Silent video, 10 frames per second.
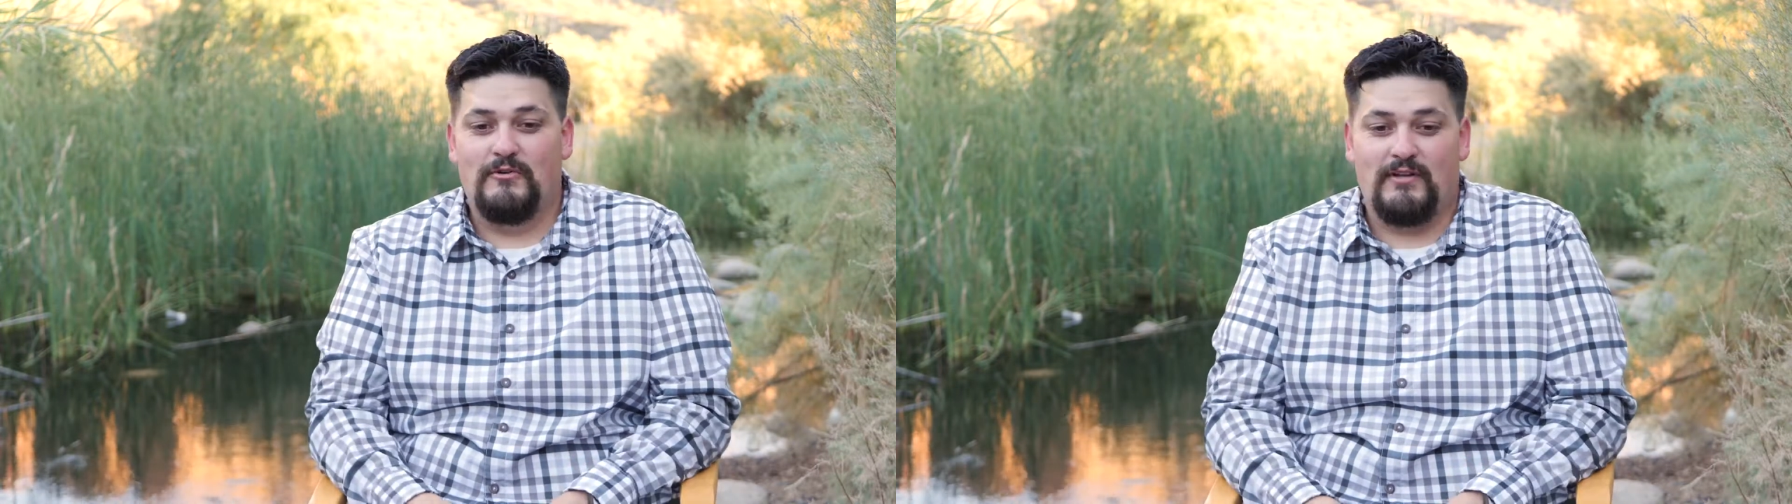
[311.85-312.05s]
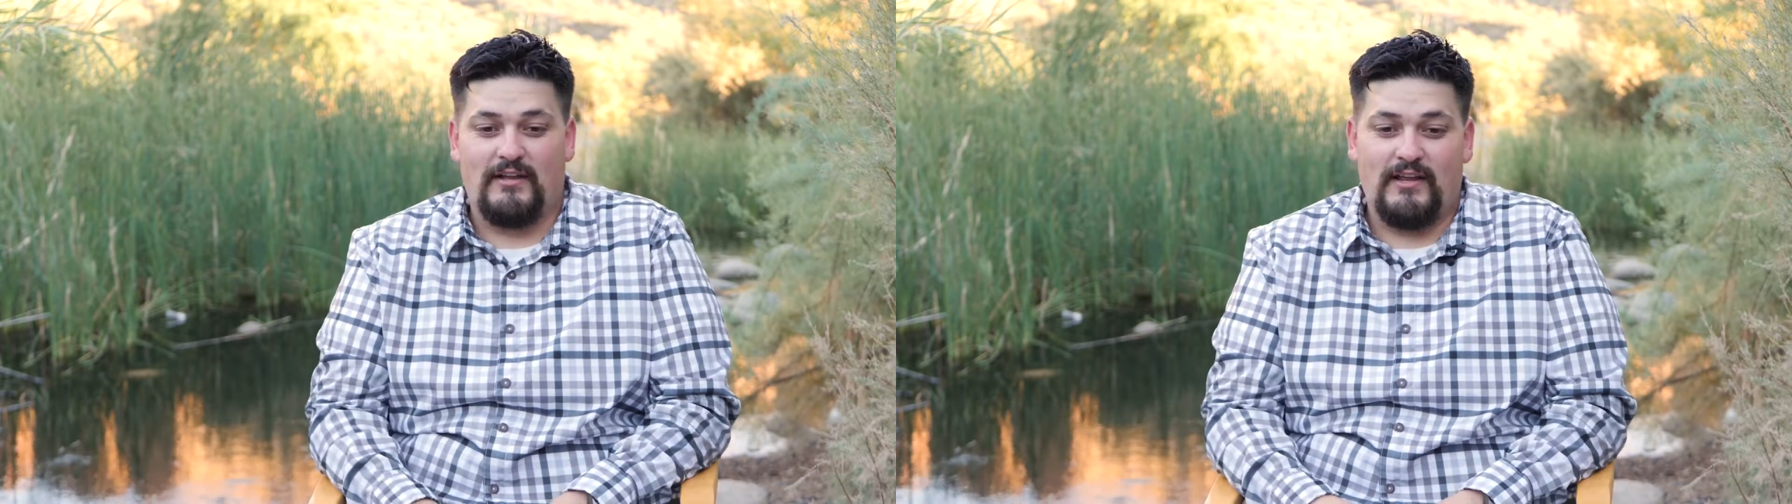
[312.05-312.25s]

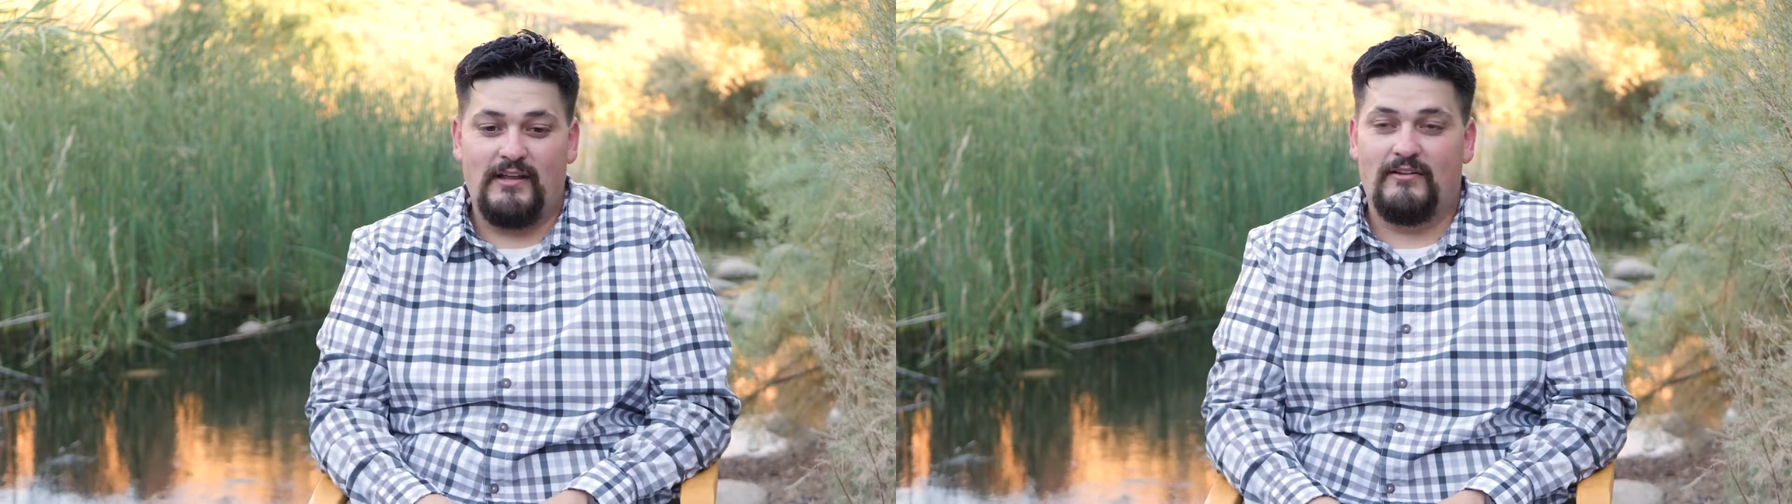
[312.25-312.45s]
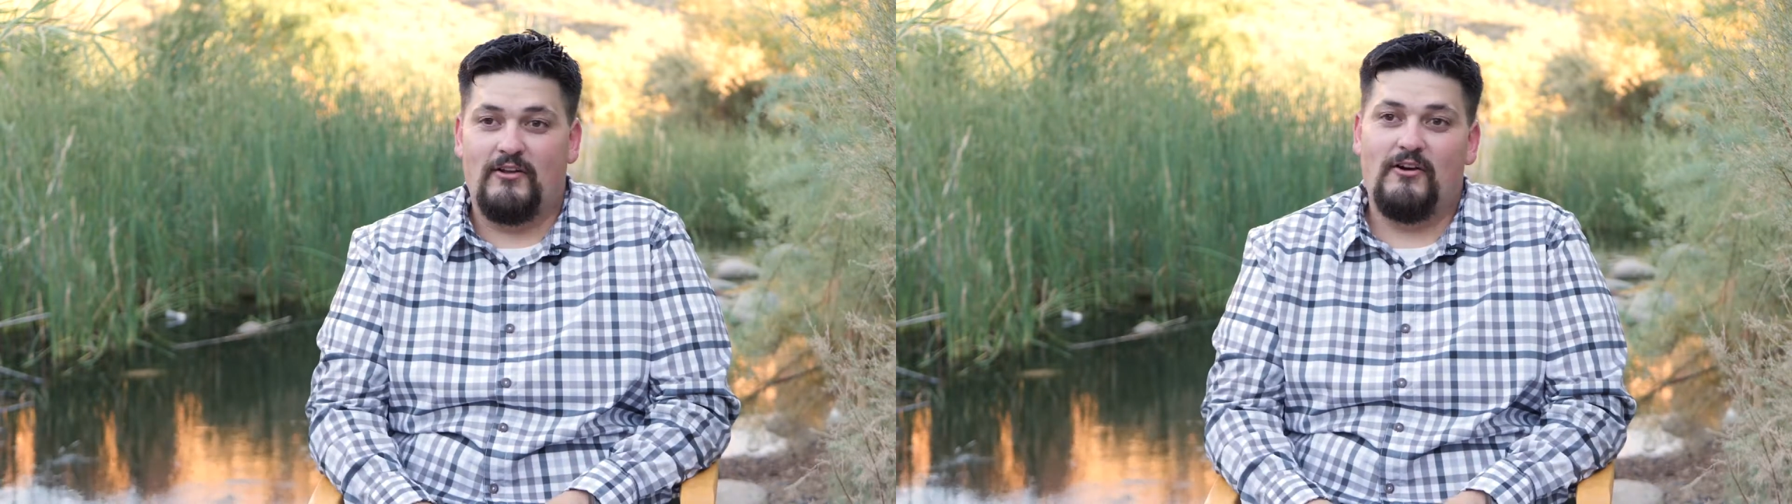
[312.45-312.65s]
and then I
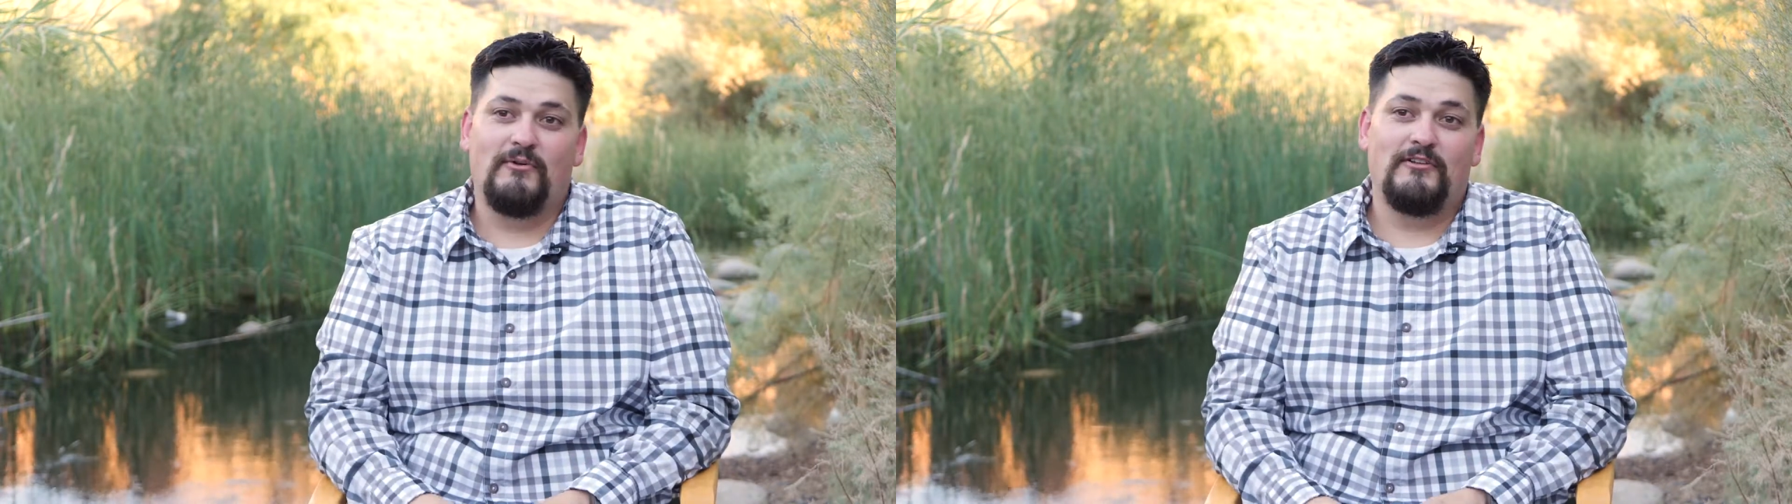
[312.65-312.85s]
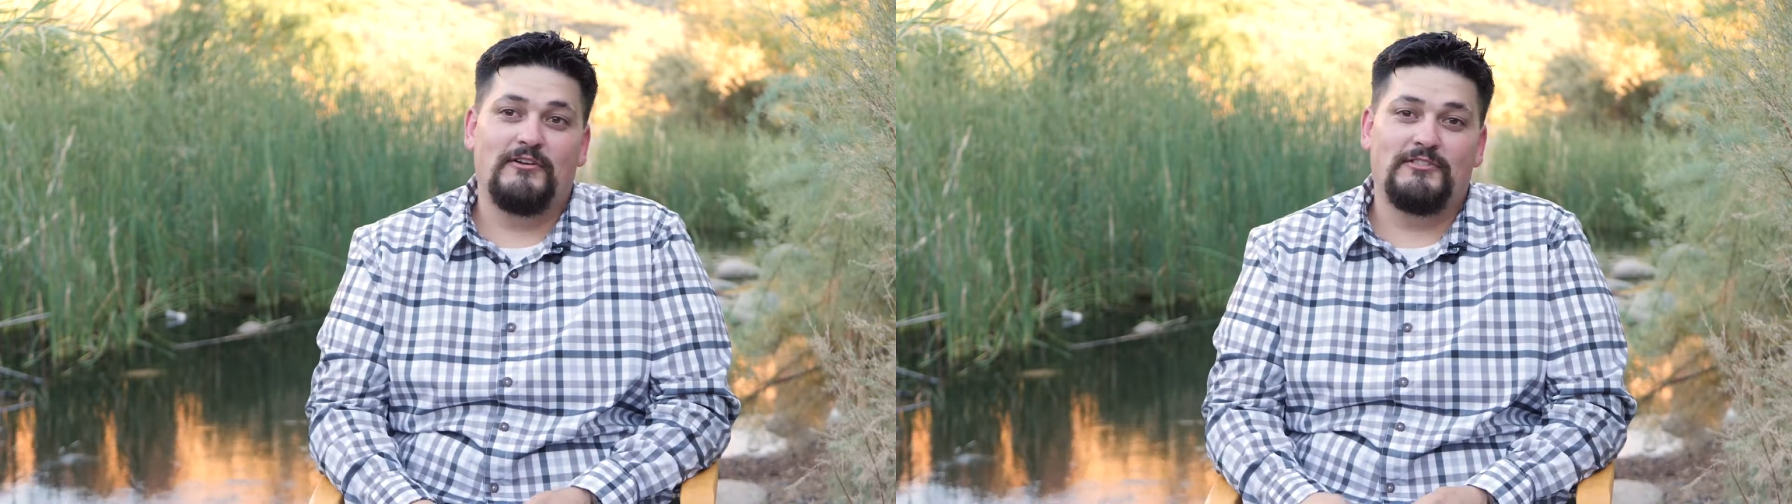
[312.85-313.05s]
get in the car
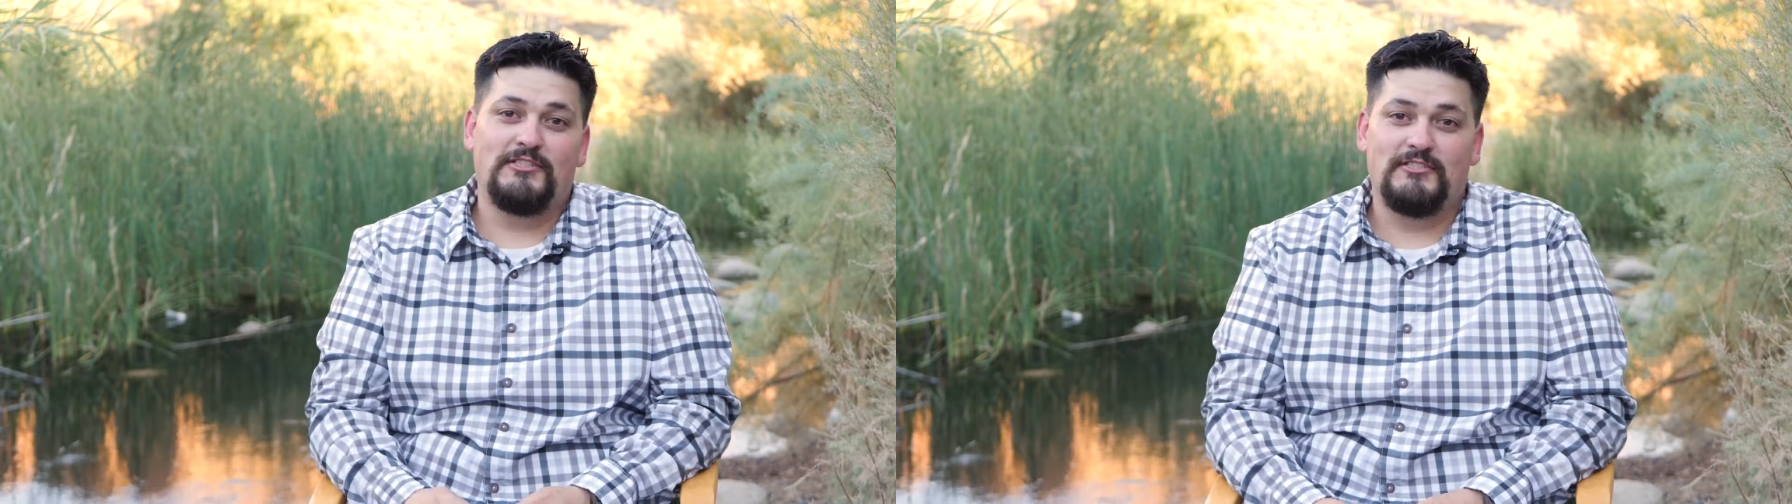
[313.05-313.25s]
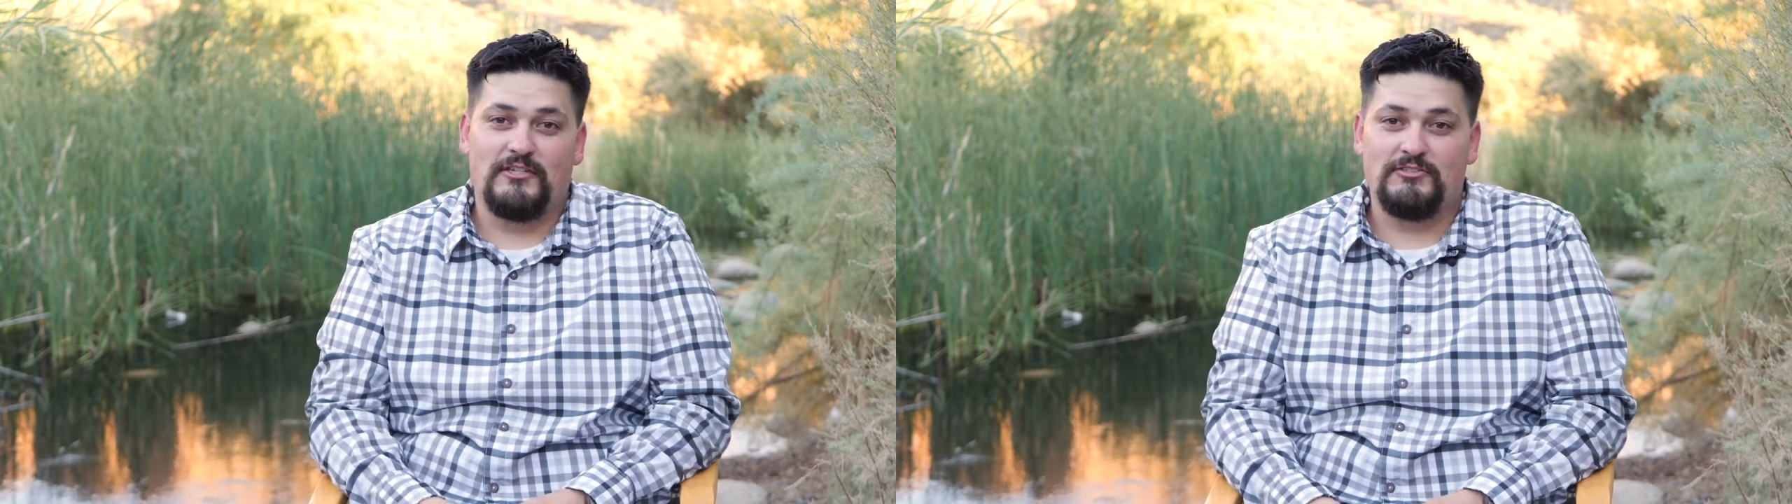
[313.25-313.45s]
with her,
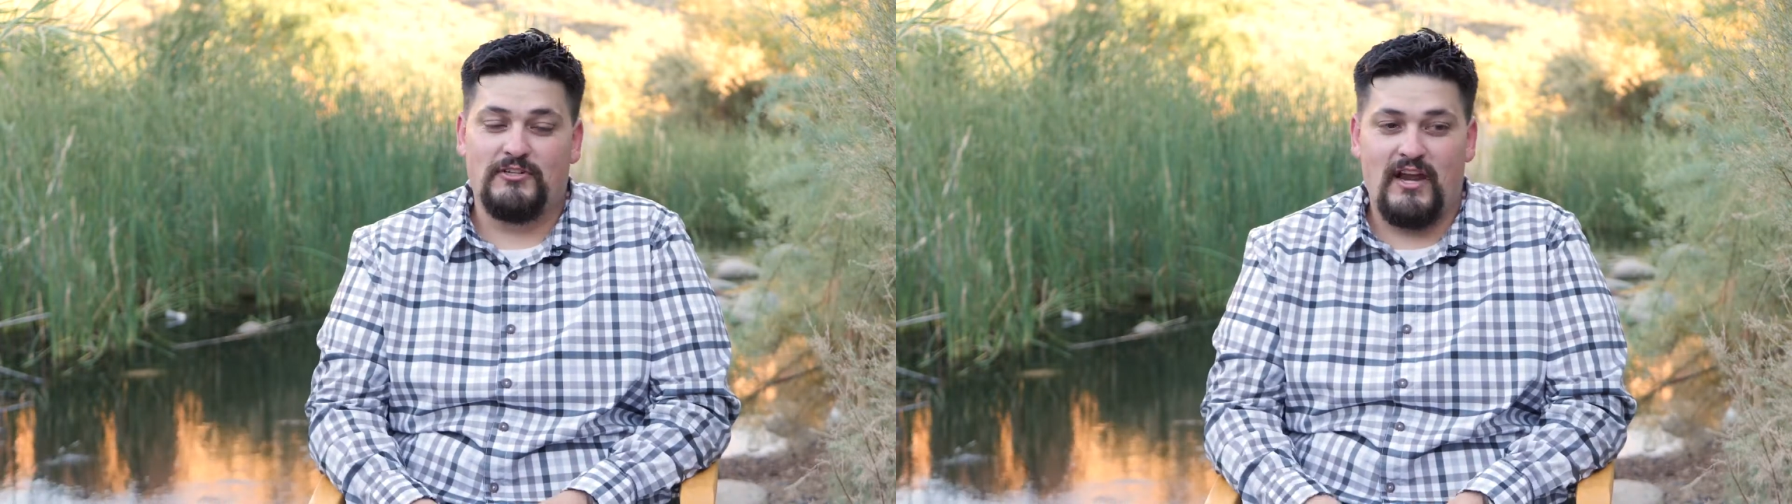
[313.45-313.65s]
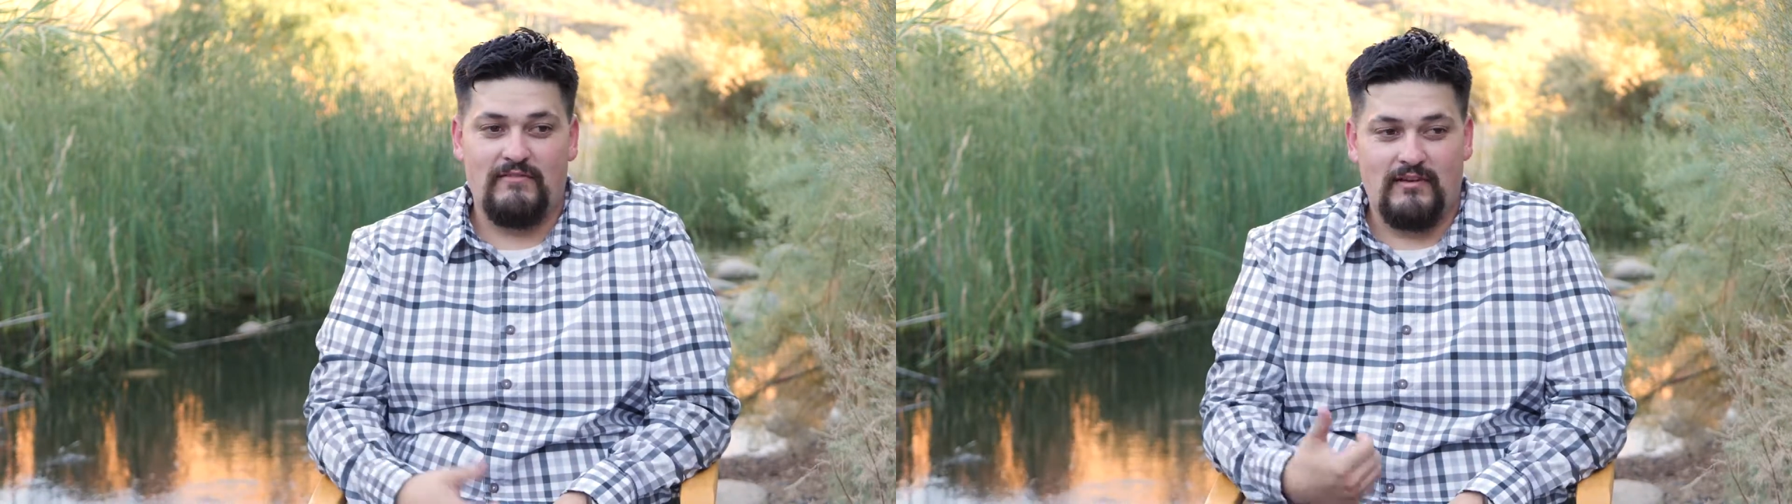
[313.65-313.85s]
she starts
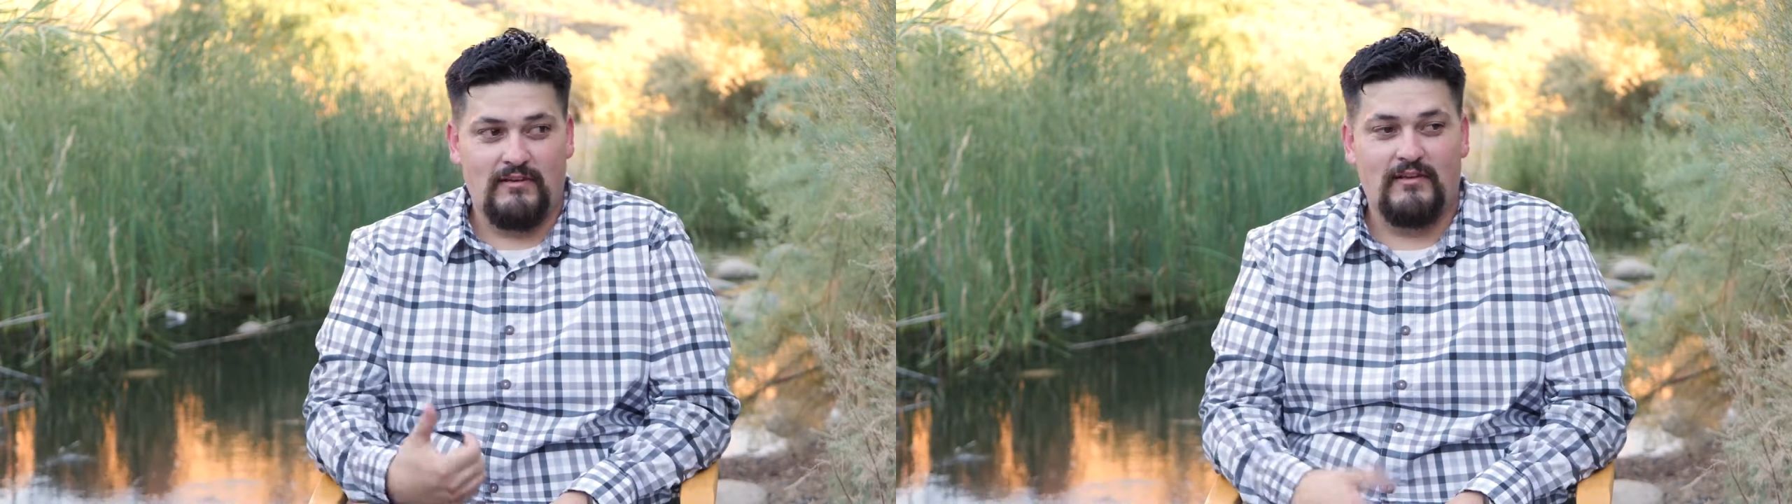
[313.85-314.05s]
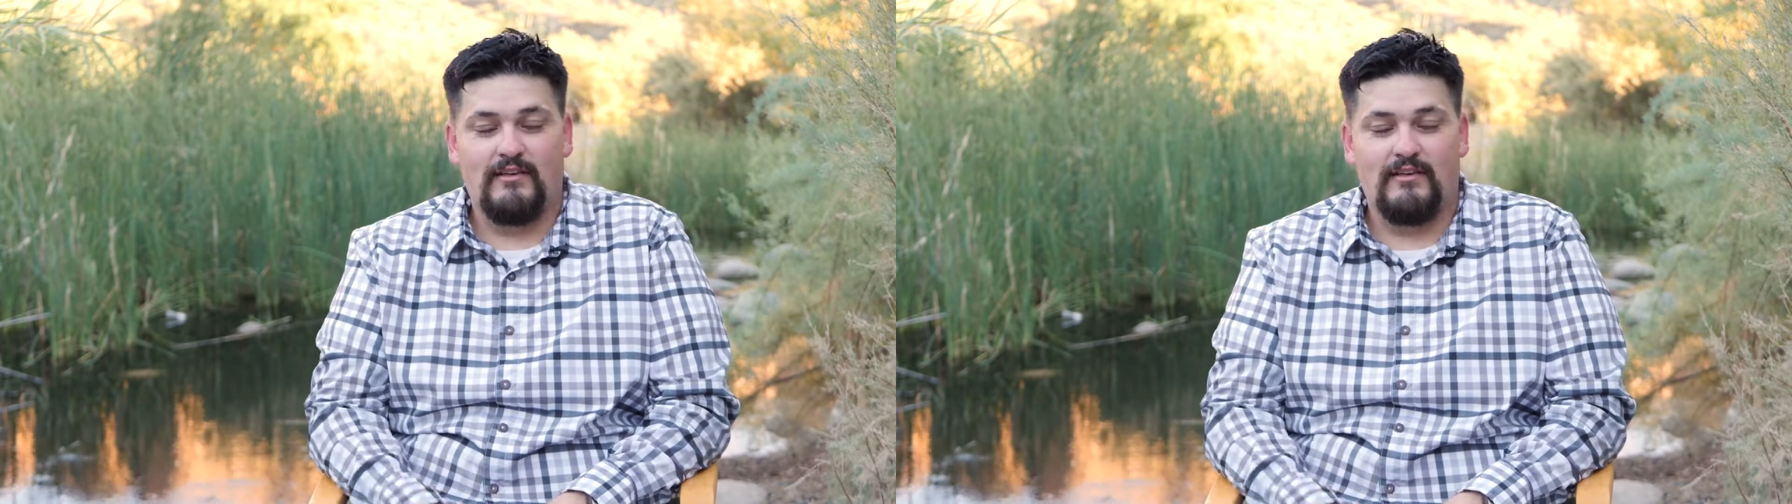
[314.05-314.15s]
driving,